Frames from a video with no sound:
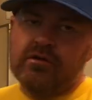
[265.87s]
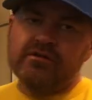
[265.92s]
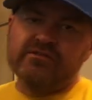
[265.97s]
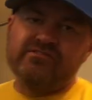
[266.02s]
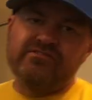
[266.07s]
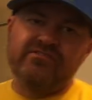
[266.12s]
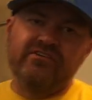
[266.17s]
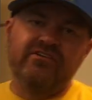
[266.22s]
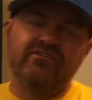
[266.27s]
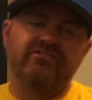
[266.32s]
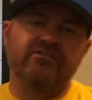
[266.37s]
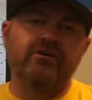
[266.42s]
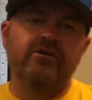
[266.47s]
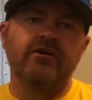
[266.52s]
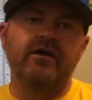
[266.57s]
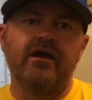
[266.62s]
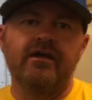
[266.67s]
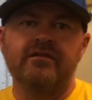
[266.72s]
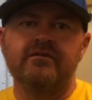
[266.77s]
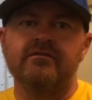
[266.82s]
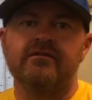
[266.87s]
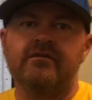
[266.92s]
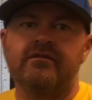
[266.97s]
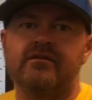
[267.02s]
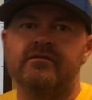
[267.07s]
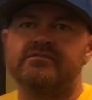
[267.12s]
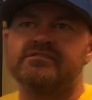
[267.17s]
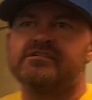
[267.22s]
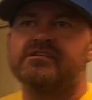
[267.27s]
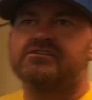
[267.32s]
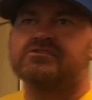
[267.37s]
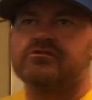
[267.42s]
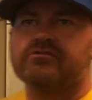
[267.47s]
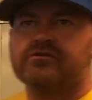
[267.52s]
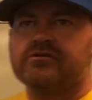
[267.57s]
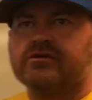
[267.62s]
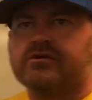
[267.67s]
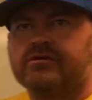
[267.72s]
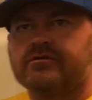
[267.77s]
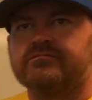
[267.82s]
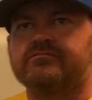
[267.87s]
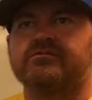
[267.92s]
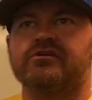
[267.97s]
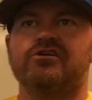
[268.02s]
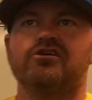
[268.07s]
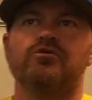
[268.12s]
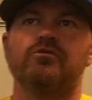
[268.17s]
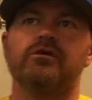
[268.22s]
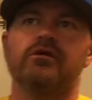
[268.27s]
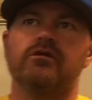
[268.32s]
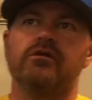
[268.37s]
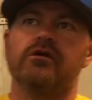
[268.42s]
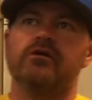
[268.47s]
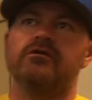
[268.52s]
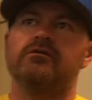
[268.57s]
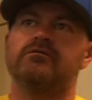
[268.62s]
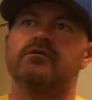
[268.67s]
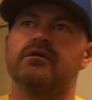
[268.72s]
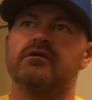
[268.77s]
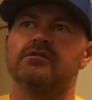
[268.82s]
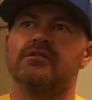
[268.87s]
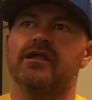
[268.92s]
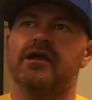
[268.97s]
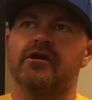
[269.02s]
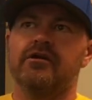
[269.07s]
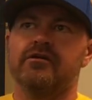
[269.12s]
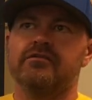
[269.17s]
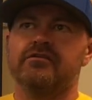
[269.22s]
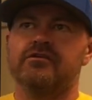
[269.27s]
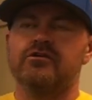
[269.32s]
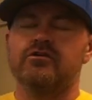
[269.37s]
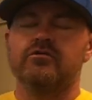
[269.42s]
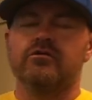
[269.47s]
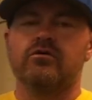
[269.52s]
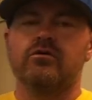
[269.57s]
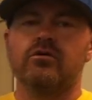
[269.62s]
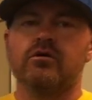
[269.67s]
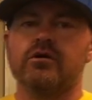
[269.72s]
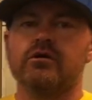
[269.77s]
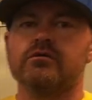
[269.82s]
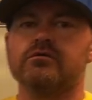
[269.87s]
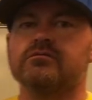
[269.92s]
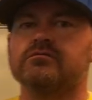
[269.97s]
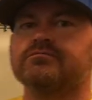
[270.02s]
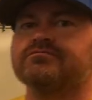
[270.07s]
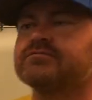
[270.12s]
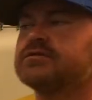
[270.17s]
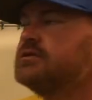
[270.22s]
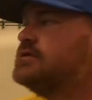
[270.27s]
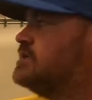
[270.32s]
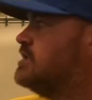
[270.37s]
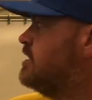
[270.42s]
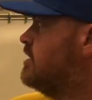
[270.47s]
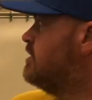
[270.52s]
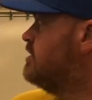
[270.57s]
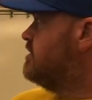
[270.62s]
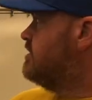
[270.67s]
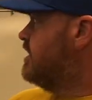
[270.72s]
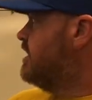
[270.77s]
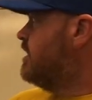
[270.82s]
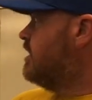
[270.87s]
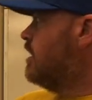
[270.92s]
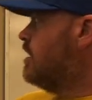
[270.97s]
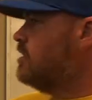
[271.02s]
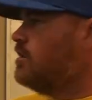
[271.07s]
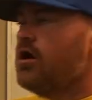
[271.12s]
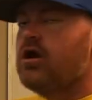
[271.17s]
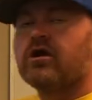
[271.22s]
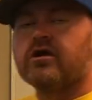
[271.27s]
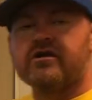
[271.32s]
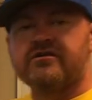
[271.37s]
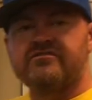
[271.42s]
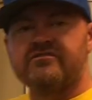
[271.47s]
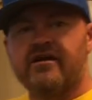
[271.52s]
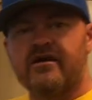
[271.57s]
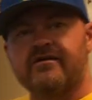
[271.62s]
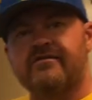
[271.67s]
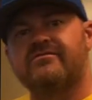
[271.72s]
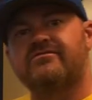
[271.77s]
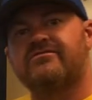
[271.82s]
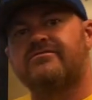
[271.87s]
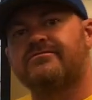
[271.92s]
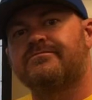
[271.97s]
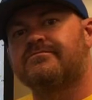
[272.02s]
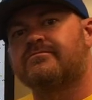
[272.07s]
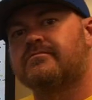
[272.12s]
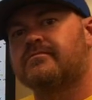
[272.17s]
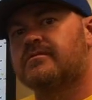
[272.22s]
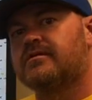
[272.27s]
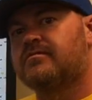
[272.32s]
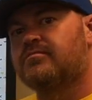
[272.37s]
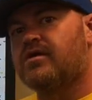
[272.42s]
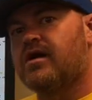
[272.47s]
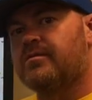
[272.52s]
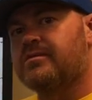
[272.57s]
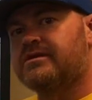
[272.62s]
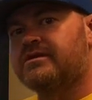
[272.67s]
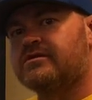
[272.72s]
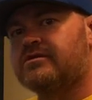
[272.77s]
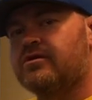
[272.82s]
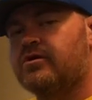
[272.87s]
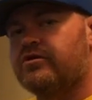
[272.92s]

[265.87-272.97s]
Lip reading: Caesar the gorilla and Larry the unicorn, they are architects. Probably didn't know